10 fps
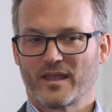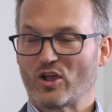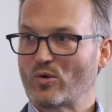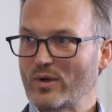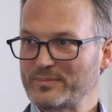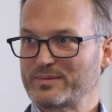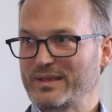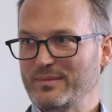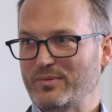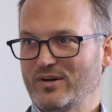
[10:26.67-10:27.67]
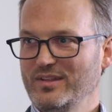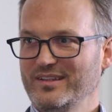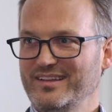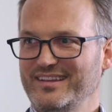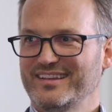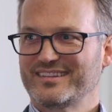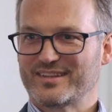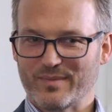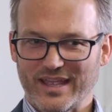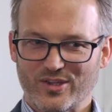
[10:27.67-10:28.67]
equipped people to
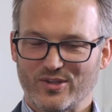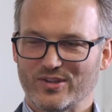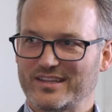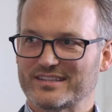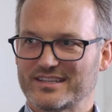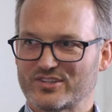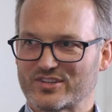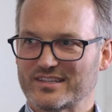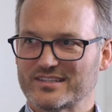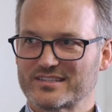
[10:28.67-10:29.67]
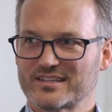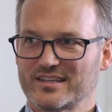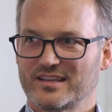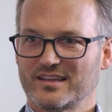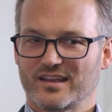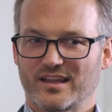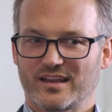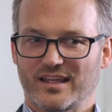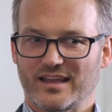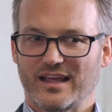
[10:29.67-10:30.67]
make good decisions,
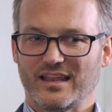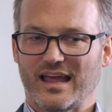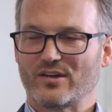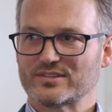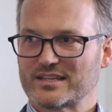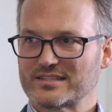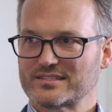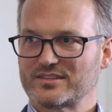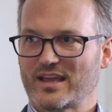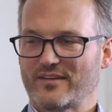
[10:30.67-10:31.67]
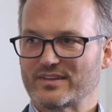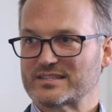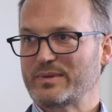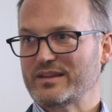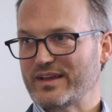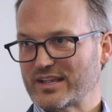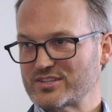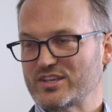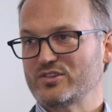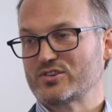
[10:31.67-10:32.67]
it allows us to have a speed of
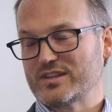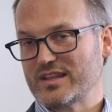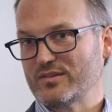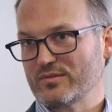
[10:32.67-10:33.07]
execution that